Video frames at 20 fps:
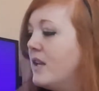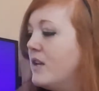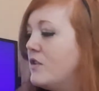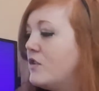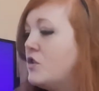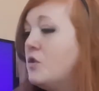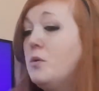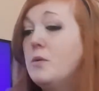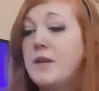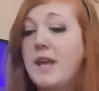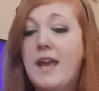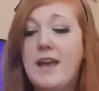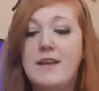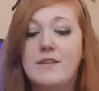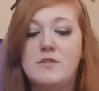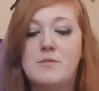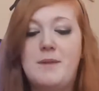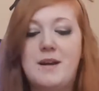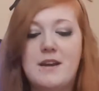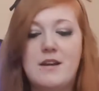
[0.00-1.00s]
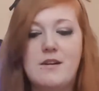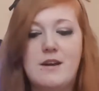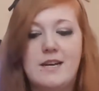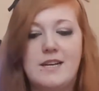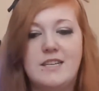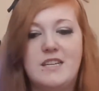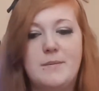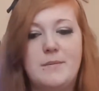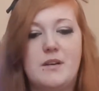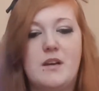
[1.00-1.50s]
So yeah, so My Hero
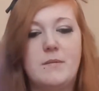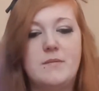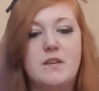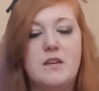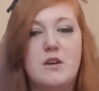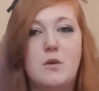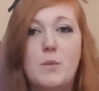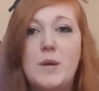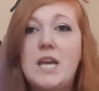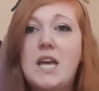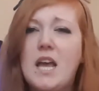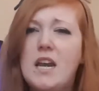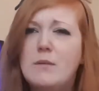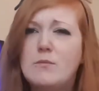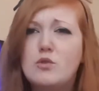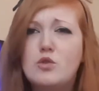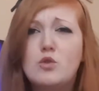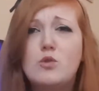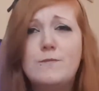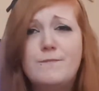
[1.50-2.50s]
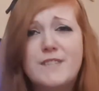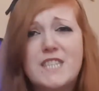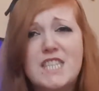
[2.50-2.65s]
Academia comes out in a week and I'm so